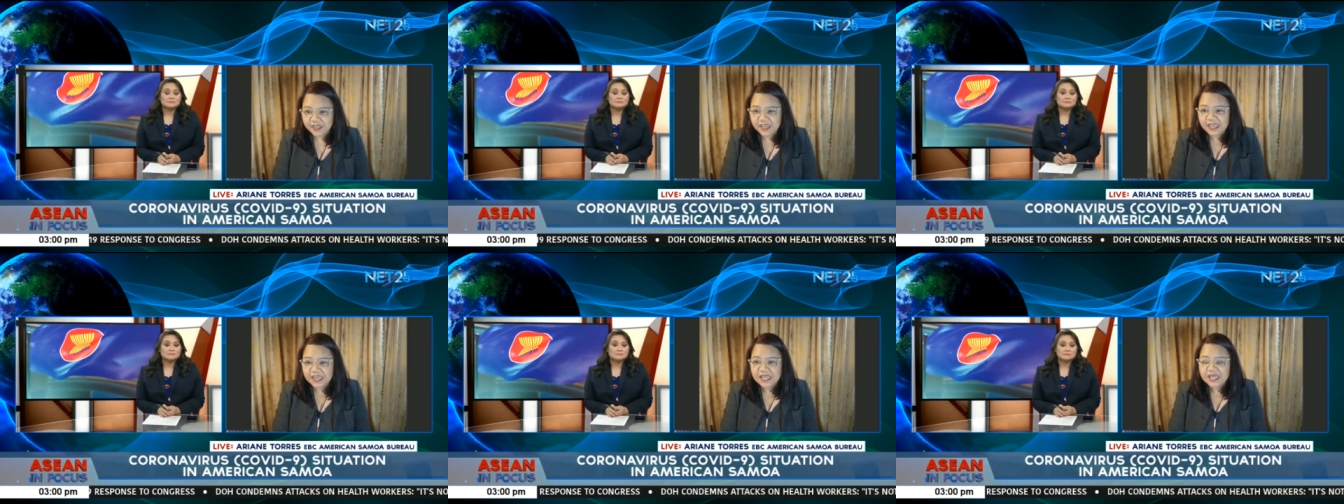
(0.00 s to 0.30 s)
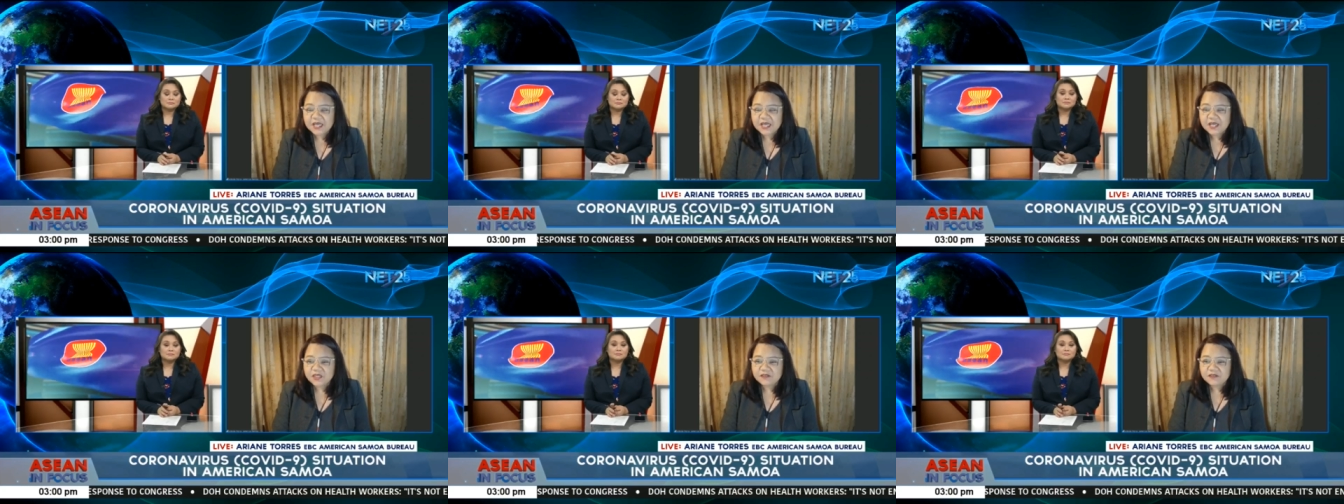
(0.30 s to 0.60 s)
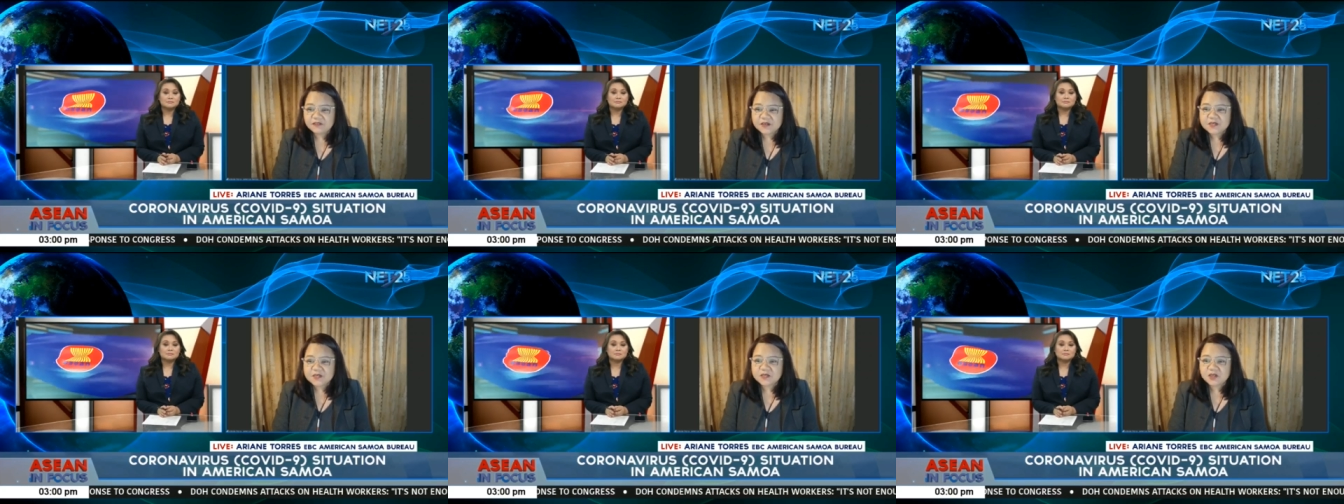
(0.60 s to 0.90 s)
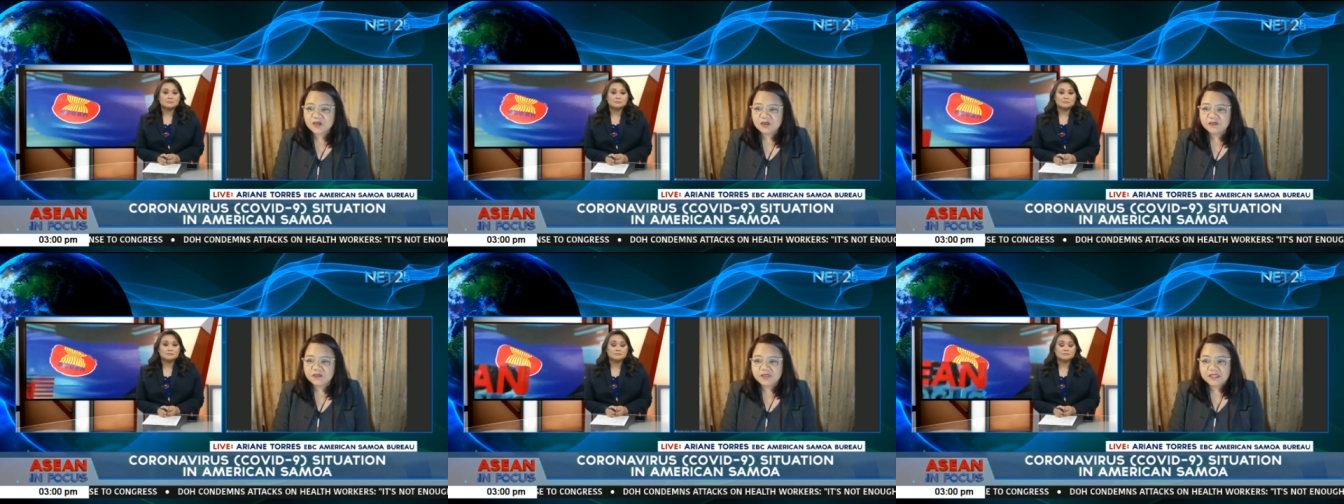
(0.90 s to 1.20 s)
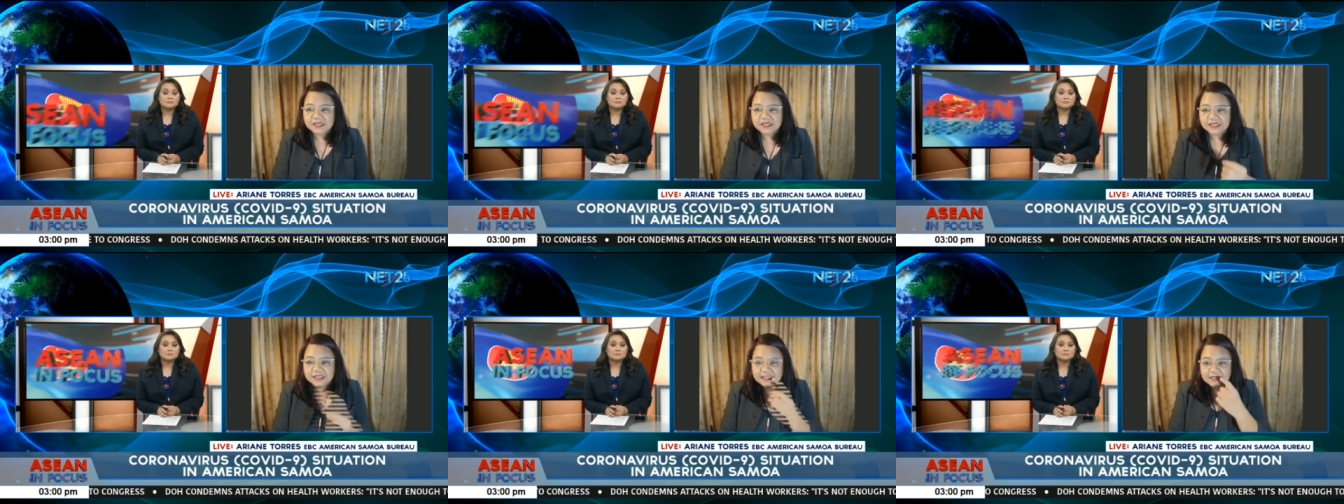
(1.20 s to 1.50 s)
Mm -hmm. The mm-hmm. first COVID
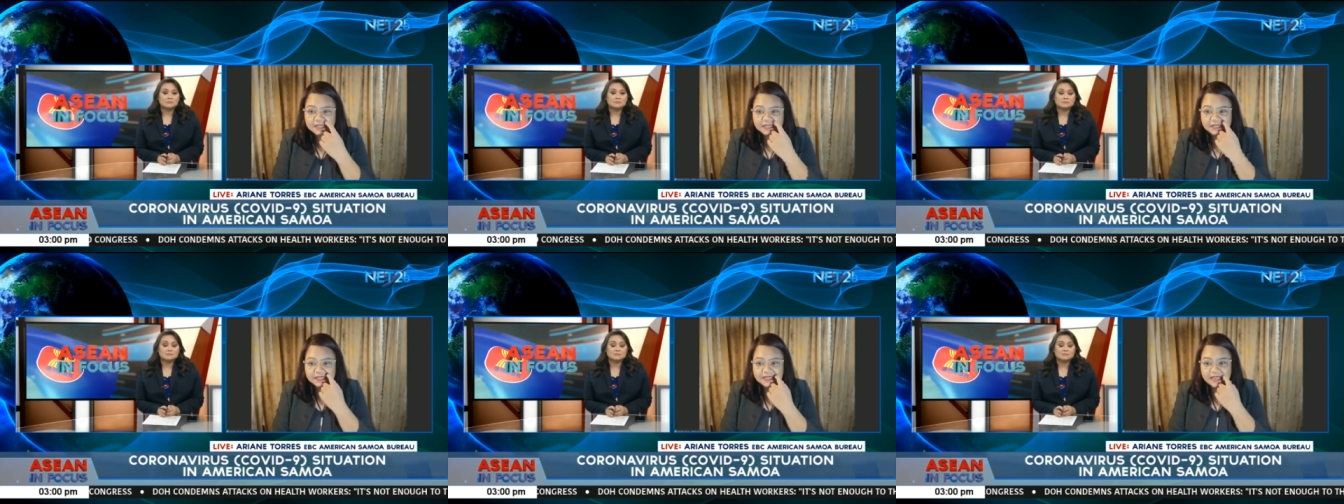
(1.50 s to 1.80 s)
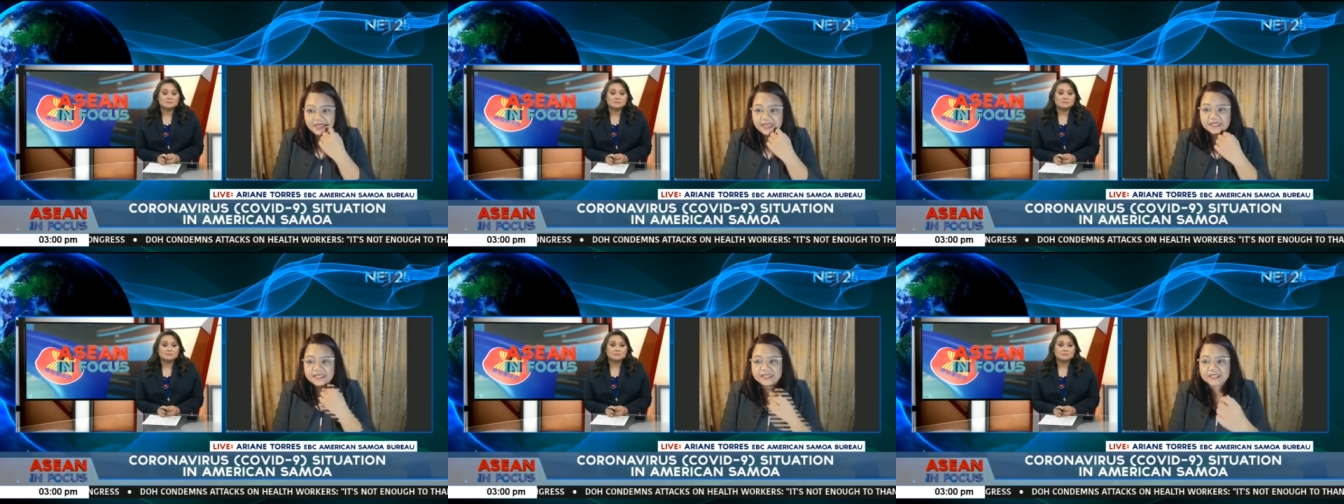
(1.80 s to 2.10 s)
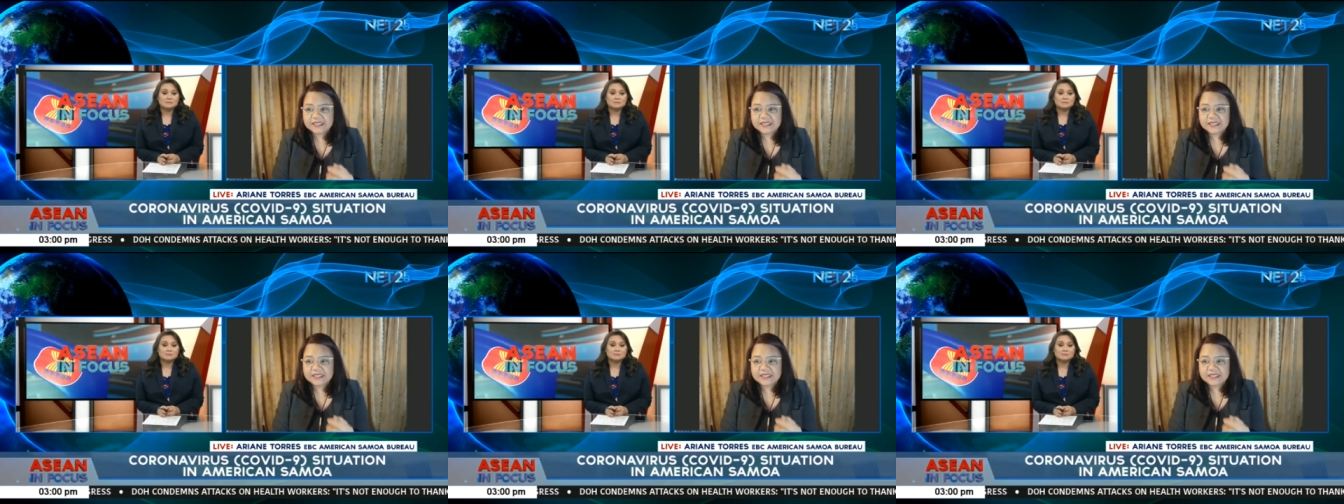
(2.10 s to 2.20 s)
19